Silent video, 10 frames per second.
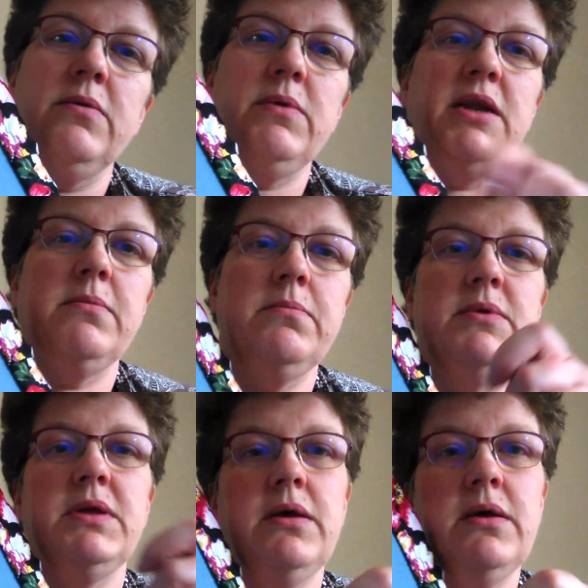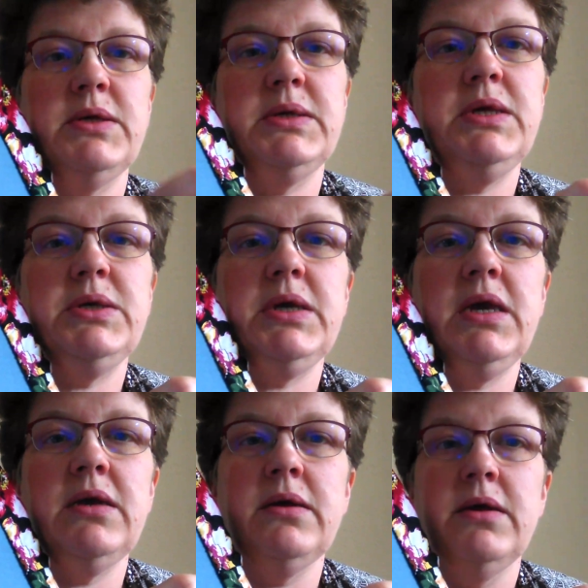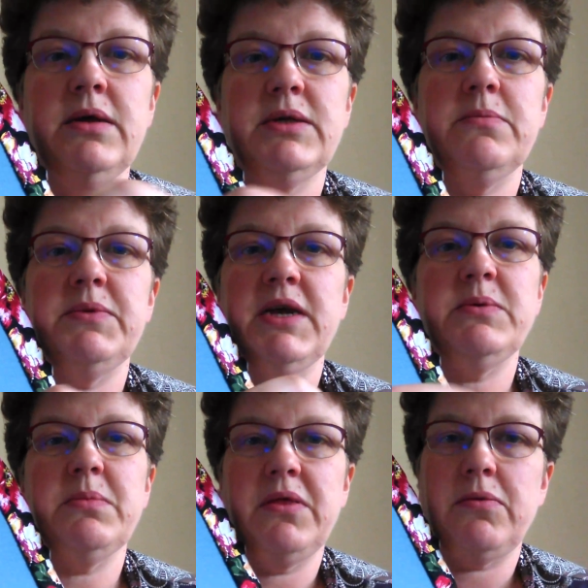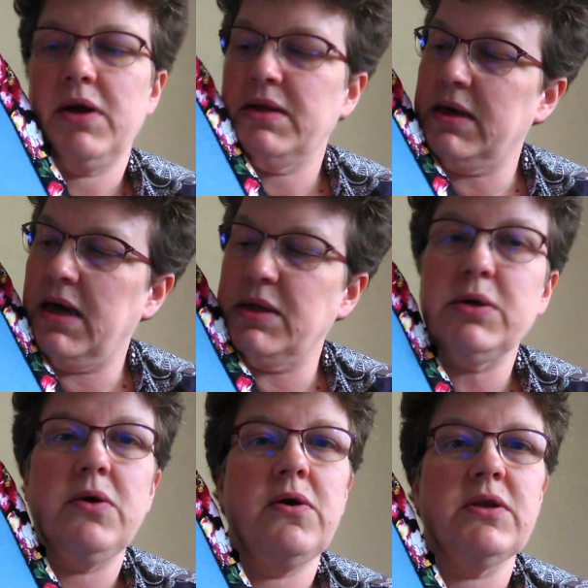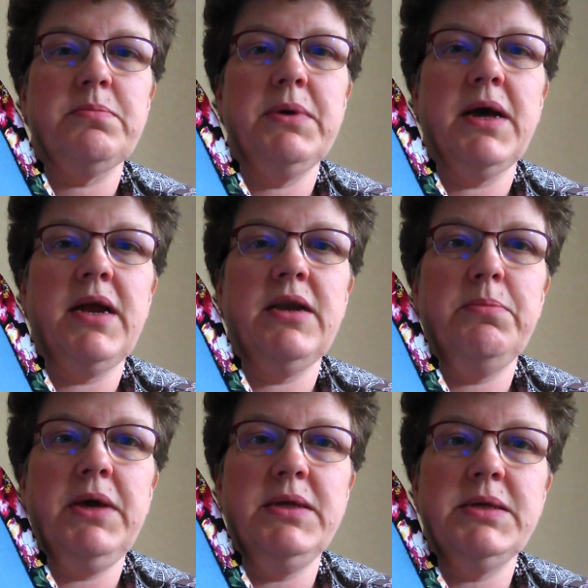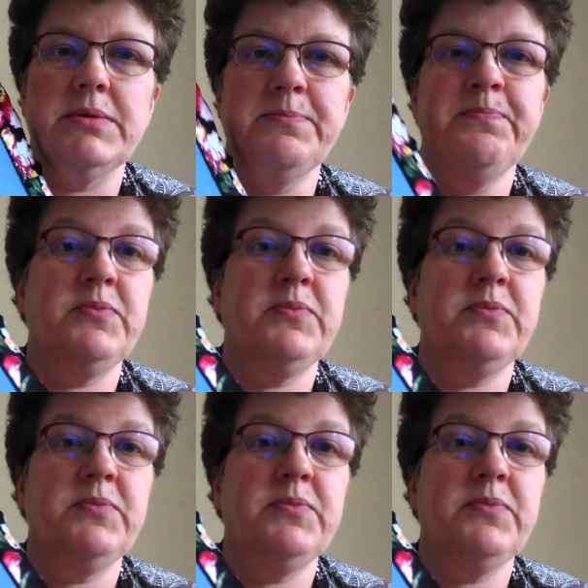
when I'm stitching, sometimes my thread gets caught behind the beads,